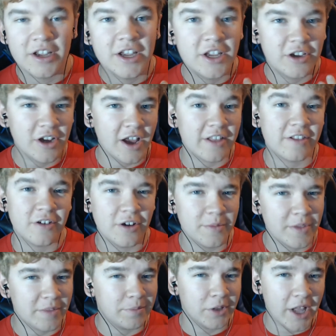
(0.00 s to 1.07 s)
You guys know him as
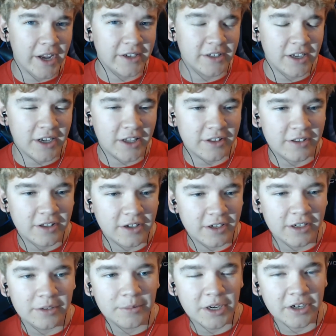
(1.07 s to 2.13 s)
Blind Death.
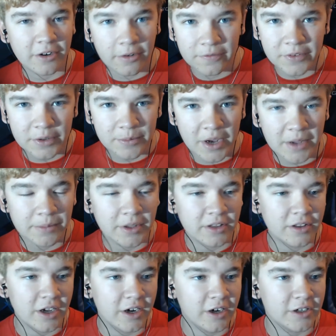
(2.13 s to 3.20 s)
Uh, my girlfriend might be
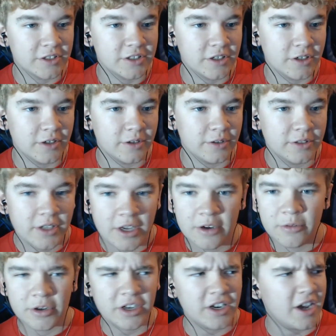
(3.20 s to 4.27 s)
there, so
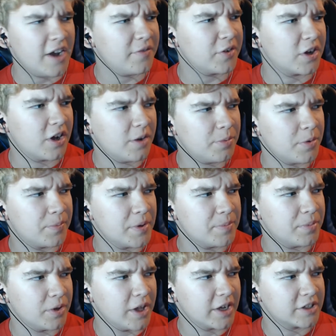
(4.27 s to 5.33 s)
we're gonna have a couple
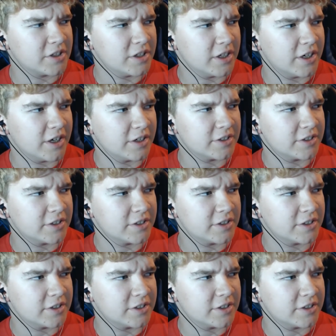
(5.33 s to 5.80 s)
people actually here.